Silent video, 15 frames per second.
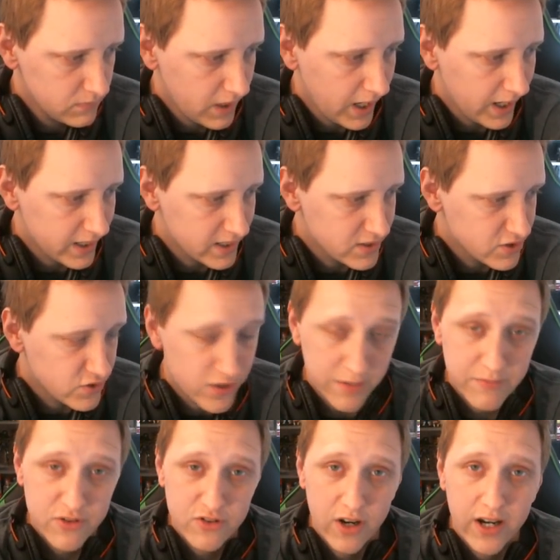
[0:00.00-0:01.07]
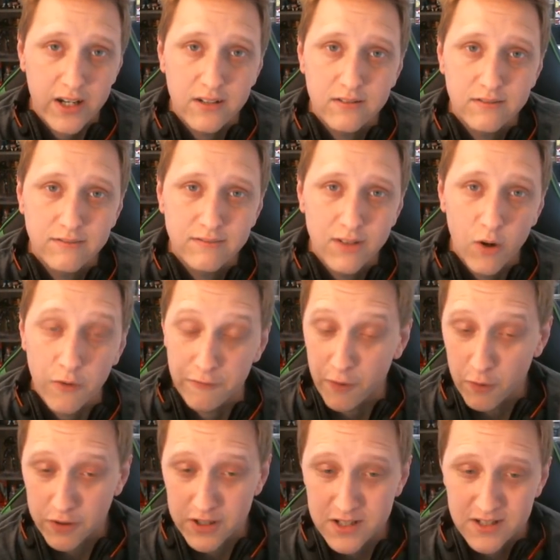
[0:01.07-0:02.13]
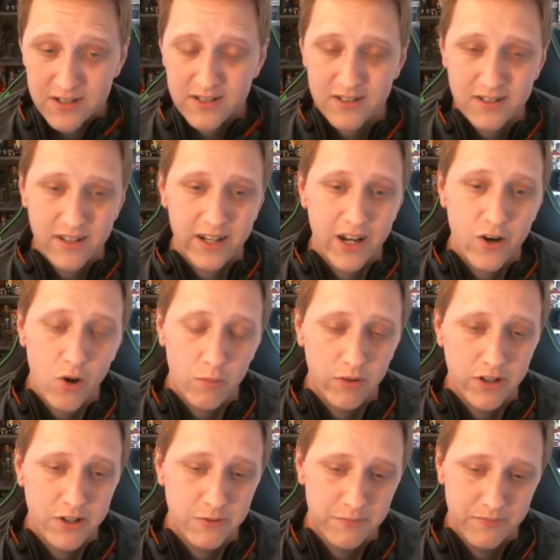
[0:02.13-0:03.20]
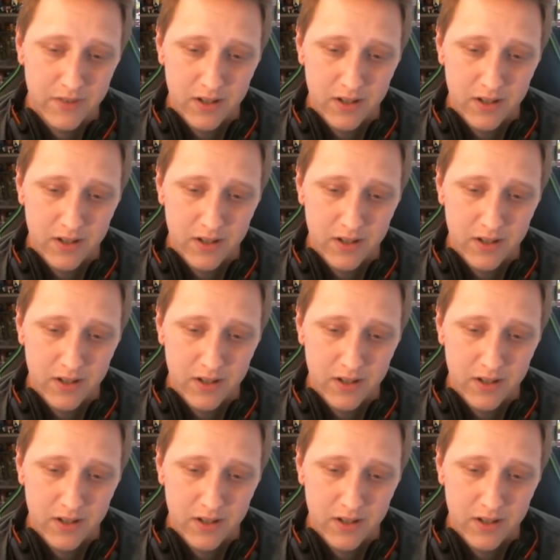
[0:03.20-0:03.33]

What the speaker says: I can stream straight or focused like I normally do.